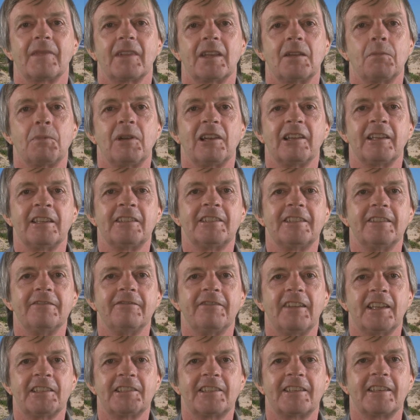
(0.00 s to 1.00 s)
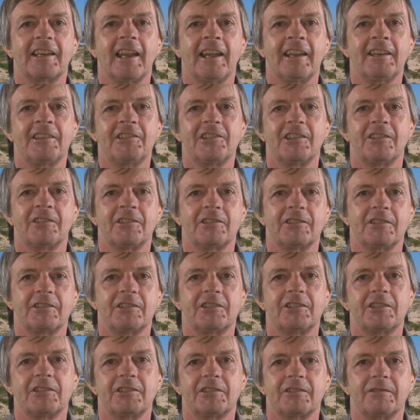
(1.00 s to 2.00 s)
the police
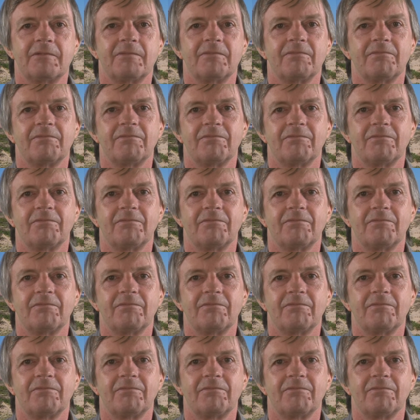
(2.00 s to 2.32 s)
investigations